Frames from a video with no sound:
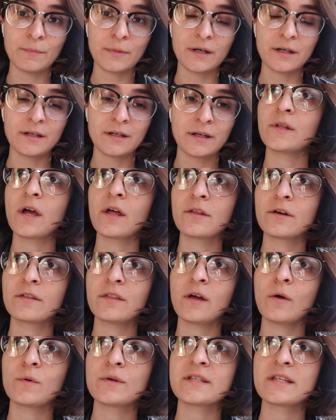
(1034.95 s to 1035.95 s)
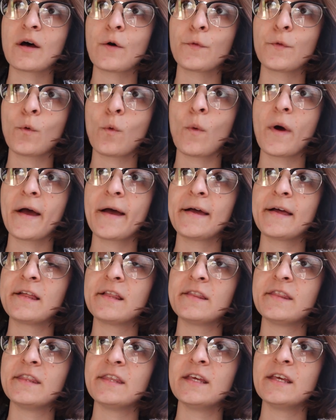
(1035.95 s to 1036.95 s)
But the other thing was that the
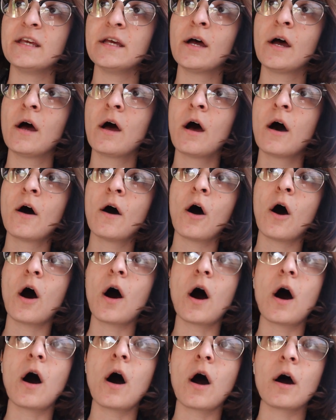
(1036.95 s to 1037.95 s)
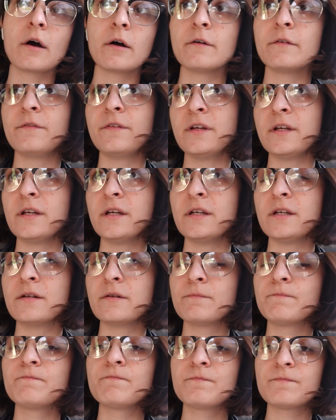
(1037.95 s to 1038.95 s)
way the
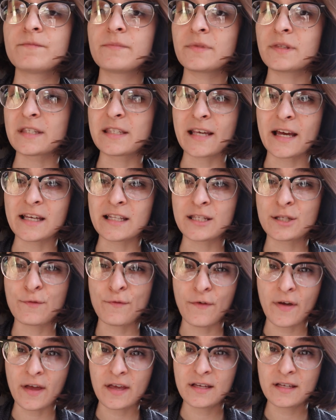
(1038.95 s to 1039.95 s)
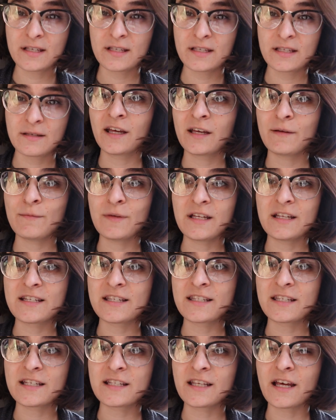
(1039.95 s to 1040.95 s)
RV sites face means
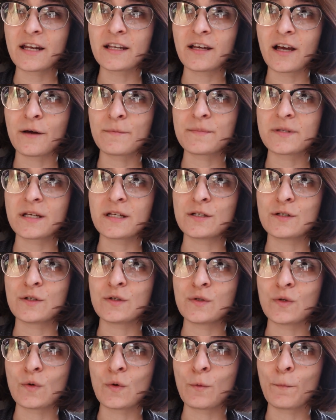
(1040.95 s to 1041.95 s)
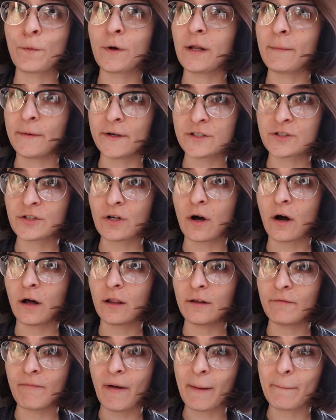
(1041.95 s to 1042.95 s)
the sun comes into pretty much all
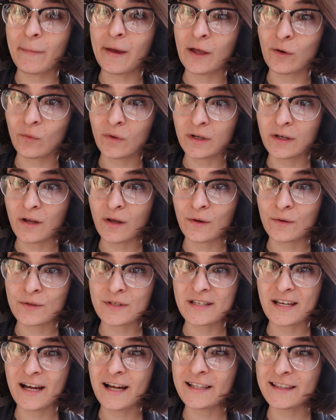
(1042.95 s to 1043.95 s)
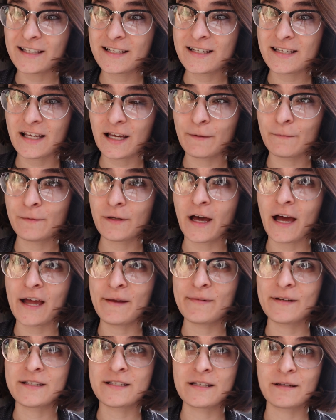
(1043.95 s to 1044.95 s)
of my main windows at the same time
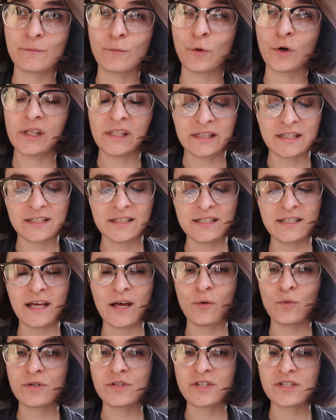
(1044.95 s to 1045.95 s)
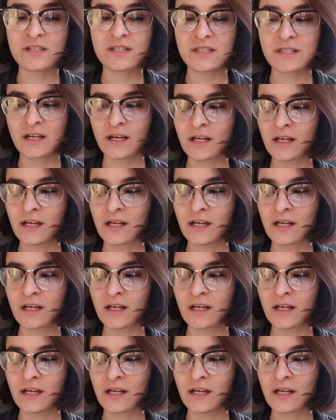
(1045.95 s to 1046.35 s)
at some point in the day, which is